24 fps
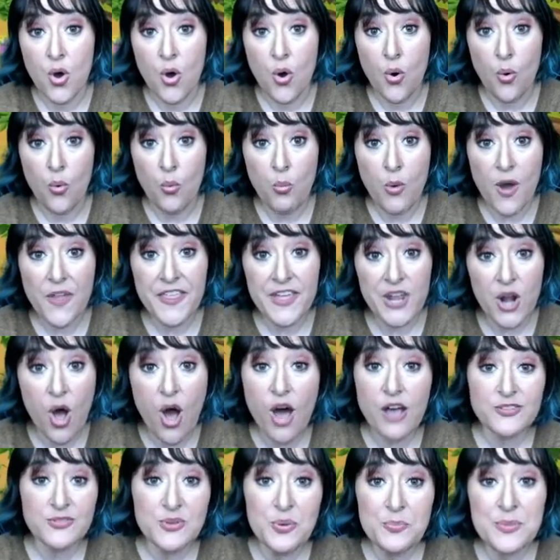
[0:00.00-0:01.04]
what that
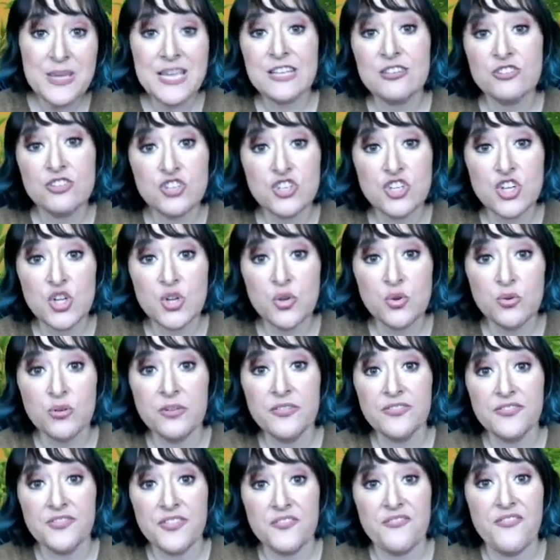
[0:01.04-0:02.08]
also means too,
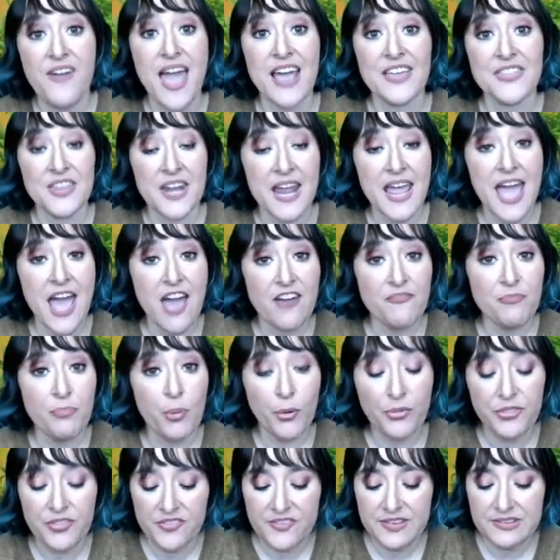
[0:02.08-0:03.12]
the fact that I have
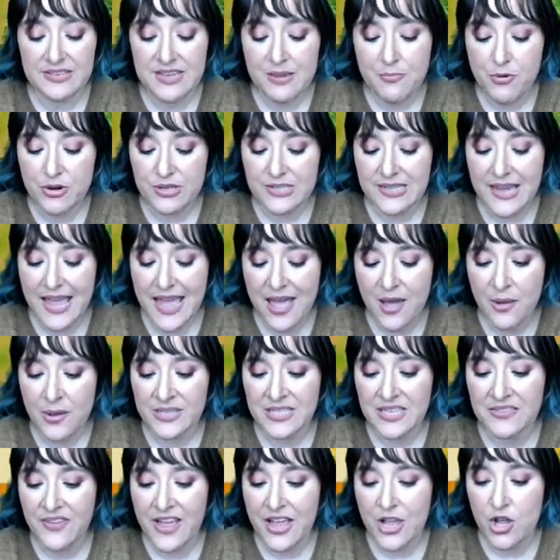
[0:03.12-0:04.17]
both of the zebras now is
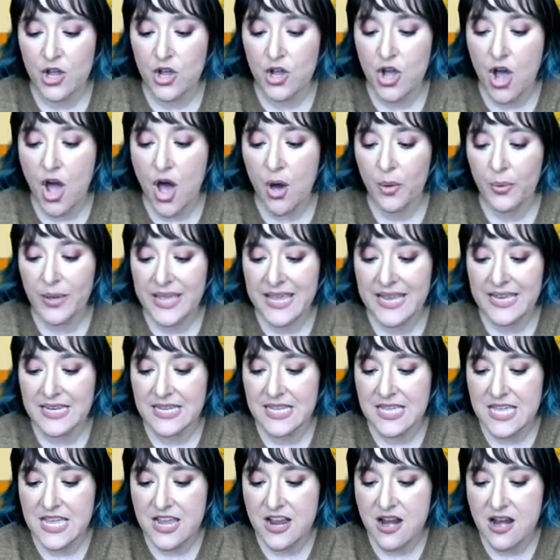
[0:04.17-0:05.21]
if I go in
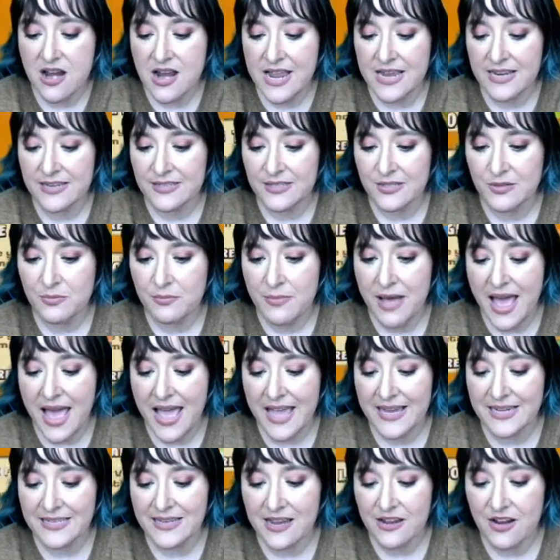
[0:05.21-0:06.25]
here into my
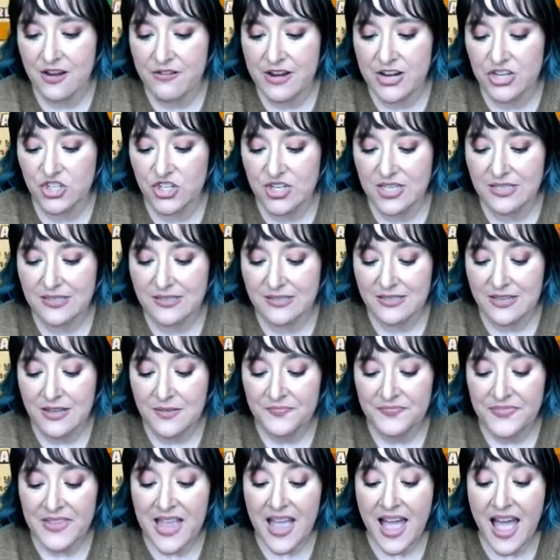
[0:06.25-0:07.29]
decorations,
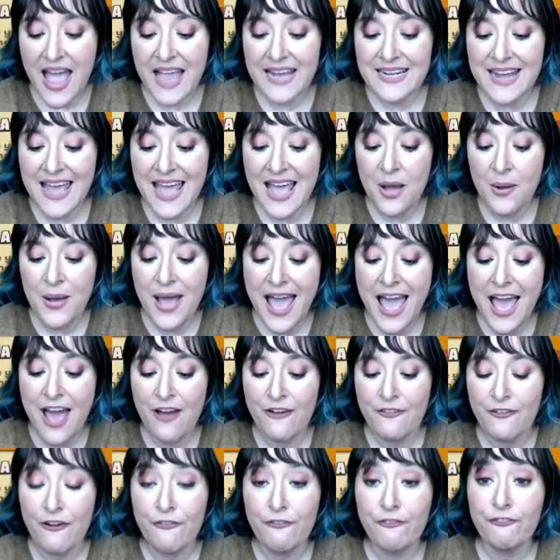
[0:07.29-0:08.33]
I now have
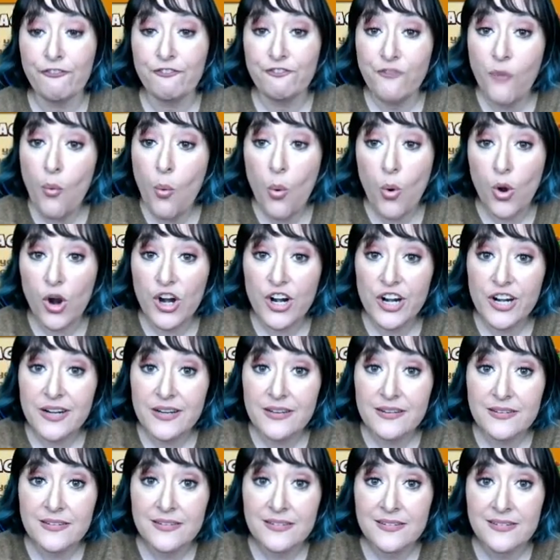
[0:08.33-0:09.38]
four
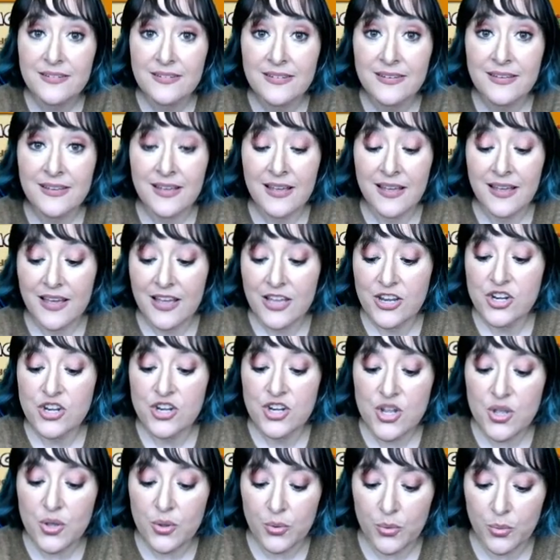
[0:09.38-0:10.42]

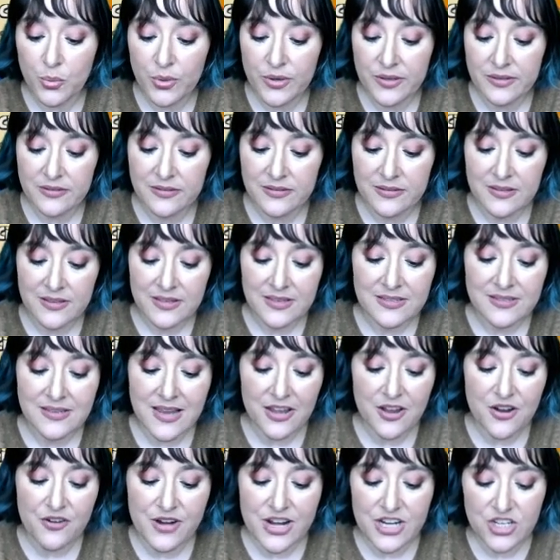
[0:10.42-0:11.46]
new
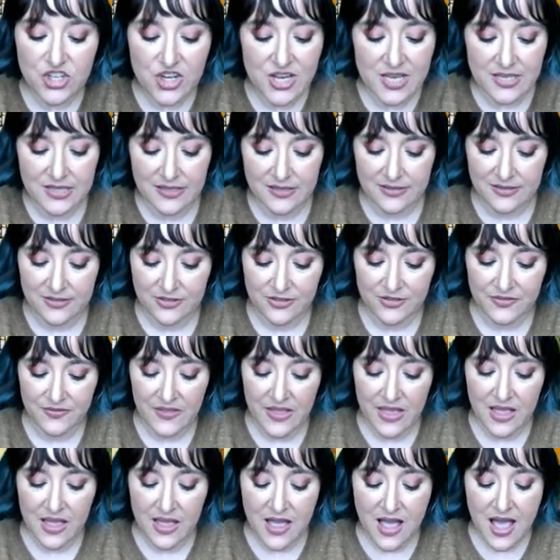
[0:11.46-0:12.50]
decorations.
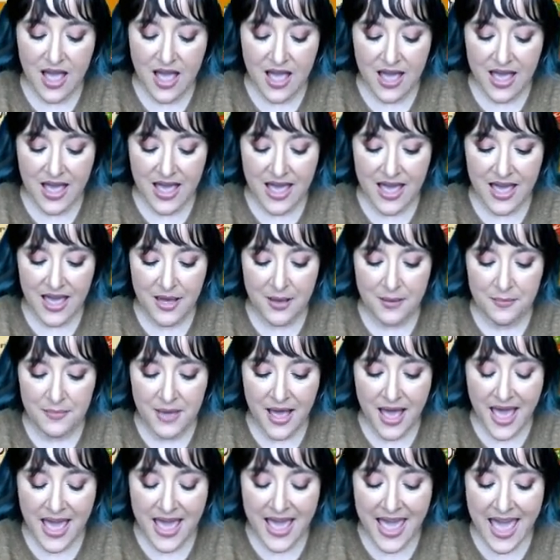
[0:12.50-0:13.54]
Um,
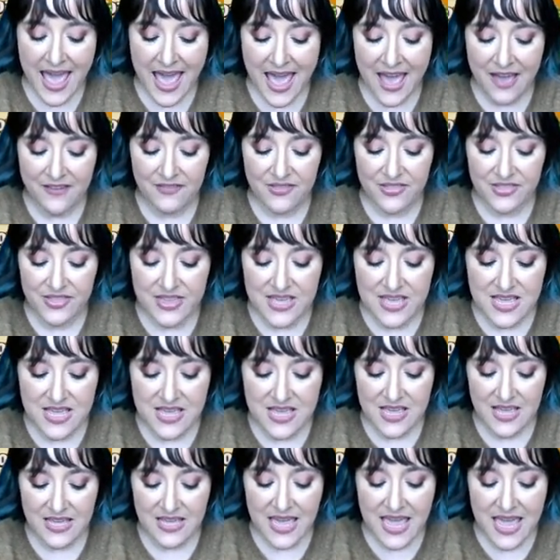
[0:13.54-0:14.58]
I have
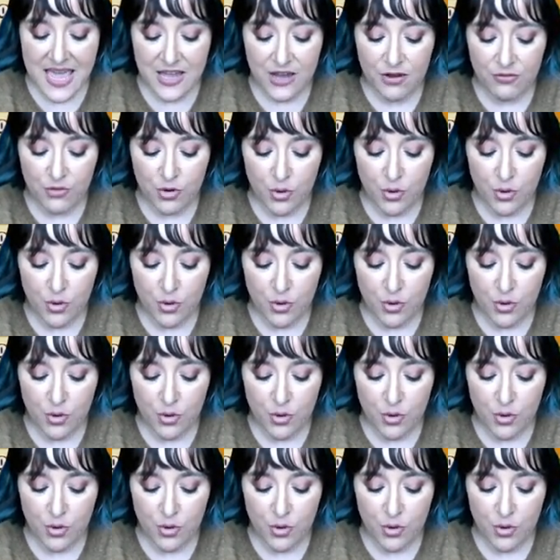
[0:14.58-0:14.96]
the kangaroo